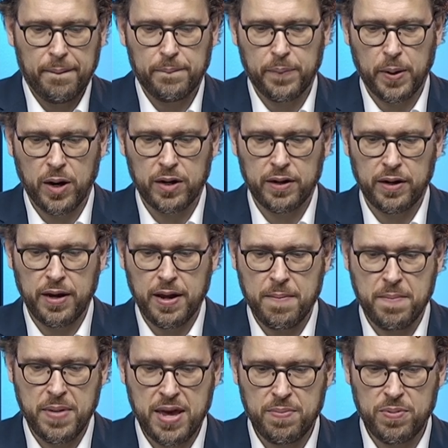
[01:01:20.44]
But
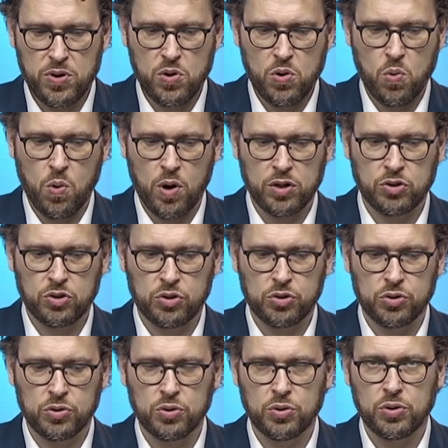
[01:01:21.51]
maybe you want
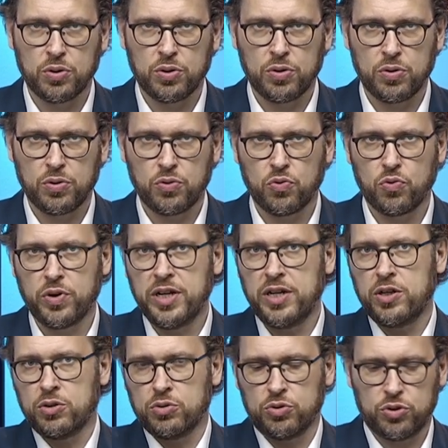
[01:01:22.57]
to
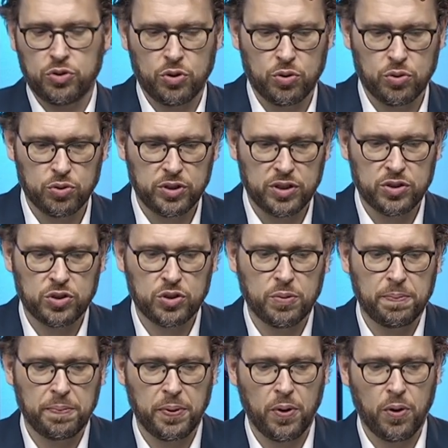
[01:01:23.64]
reuse those and
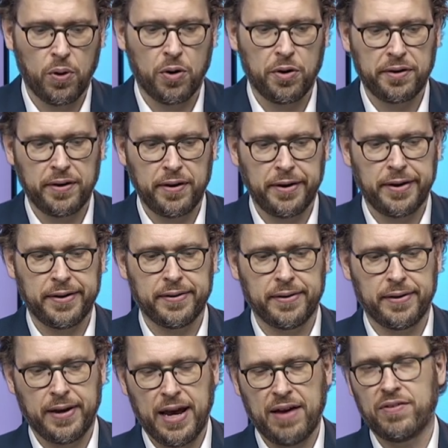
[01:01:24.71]
support
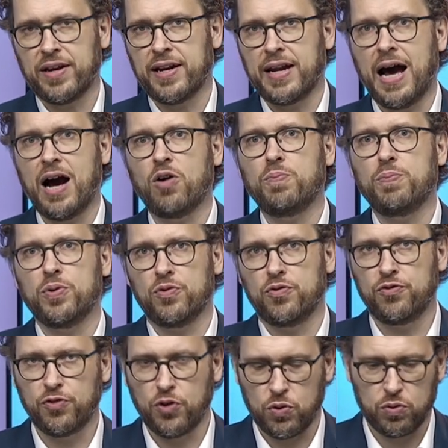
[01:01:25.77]
having an output
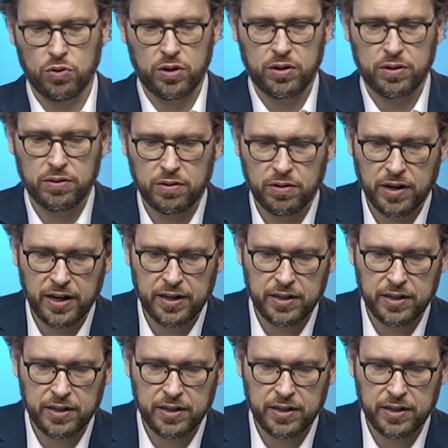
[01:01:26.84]
folder, right?